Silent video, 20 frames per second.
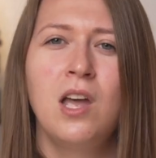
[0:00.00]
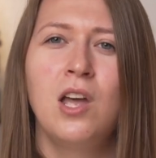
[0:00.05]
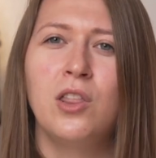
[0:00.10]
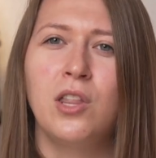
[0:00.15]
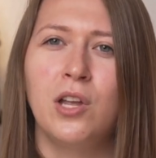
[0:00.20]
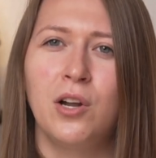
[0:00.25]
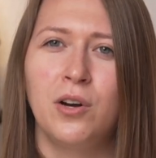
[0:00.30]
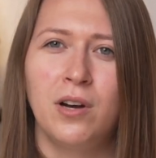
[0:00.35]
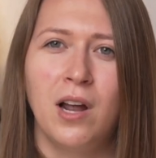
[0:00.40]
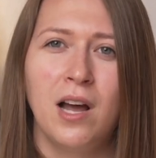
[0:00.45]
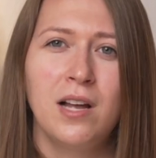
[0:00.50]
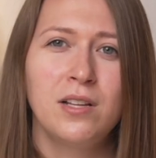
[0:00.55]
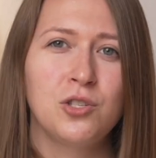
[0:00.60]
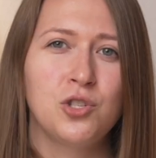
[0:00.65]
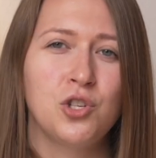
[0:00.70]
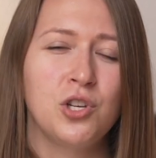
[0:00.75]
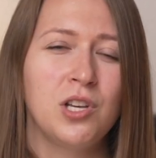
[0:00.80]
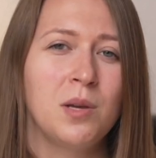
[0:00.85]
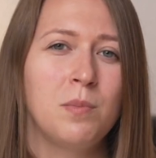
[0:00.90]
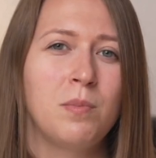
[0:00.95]
They're not
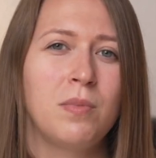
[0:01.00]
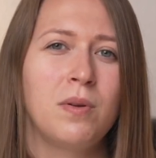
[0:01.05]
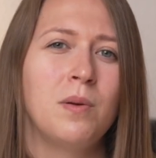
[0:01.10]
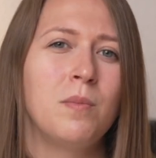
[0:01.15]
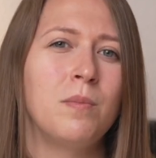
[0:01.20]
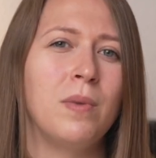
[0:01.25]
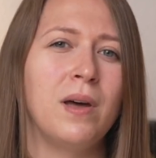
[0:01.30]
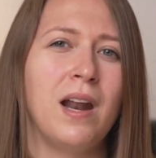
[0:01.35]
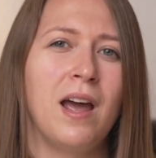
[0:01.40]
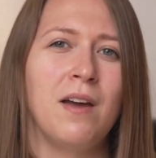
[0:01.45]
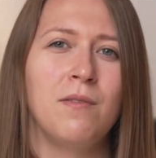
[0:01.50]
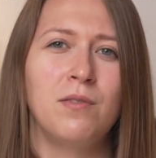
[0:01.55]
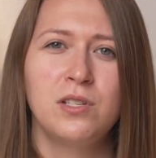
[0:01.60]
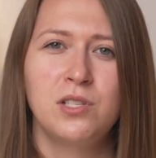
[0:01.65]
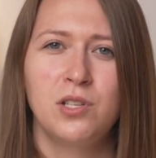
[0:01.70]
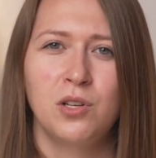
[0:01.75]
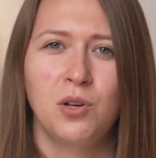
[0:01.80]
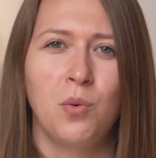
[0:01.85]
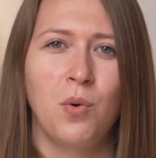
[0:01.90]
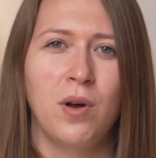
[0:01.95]
cheap, but every
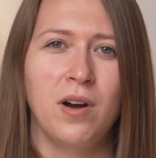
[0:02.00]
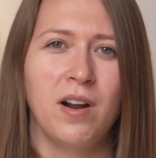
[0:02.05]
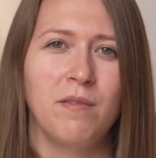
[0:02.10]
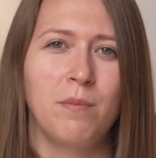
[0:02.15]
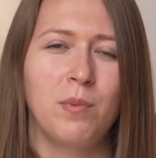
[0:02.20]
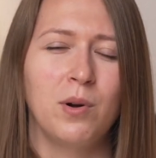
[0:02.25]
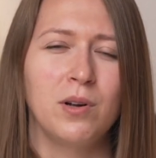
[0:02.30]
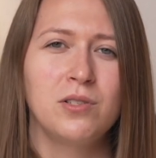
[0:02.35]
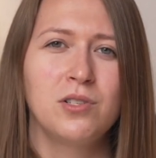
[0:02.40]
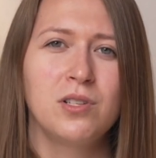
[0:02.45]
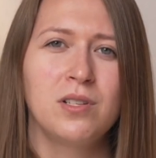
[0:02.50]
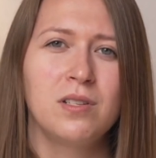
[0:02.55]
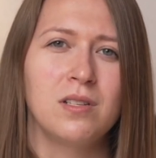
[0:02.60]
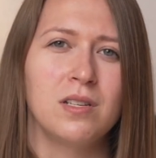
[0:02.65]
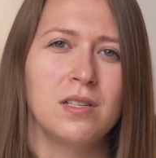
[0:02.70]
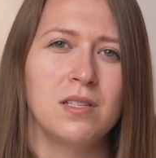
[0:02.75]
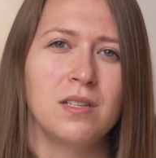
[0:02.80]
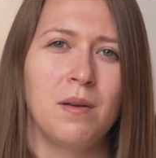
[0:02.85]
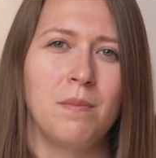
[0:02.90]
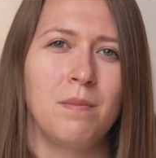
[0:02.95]
single one I've purchased
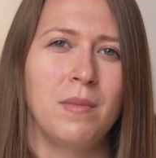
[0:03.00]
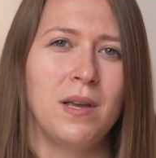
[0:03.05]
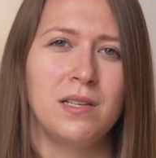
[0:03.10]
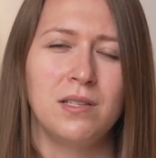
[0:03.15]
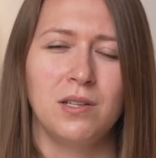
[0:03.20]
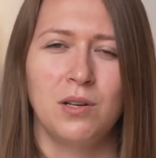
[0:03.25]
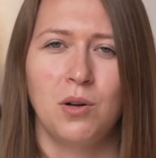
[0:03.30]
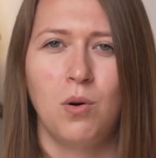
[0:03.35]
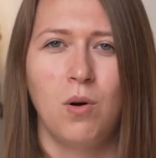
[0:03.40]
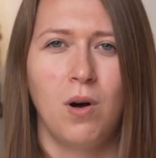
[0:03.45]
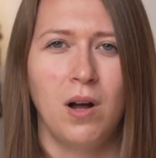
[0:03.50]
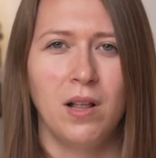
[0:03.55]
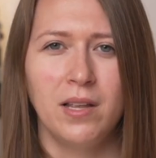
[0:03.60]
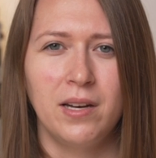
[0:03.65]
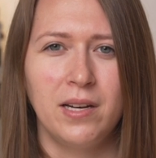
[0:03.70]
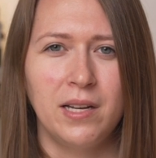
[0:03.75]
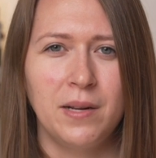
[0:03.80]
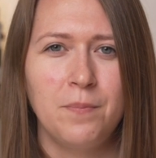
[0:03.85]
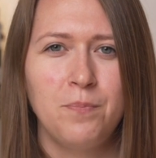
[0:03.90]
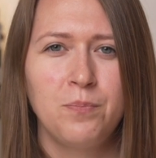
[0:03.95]
is amazing
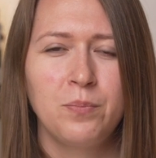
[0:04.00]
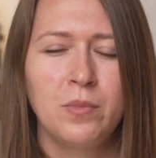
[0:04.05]
quality.